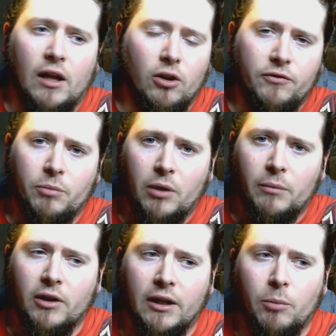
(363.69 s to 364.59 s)
I love the
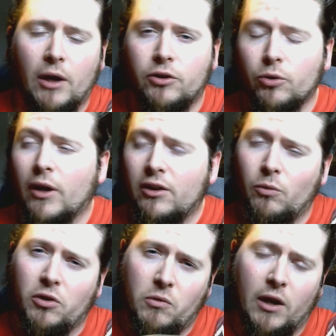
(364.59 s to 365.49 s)
Premier League, but I do get
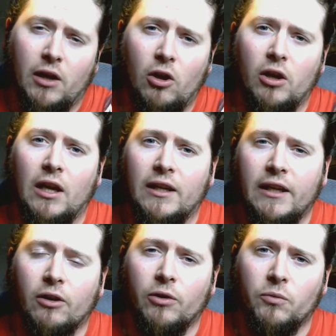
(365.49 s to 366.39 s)
to watch quite a lot of La
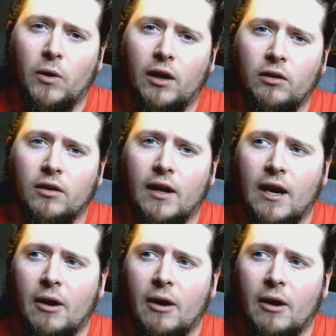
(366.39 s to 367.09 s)
Liga as well.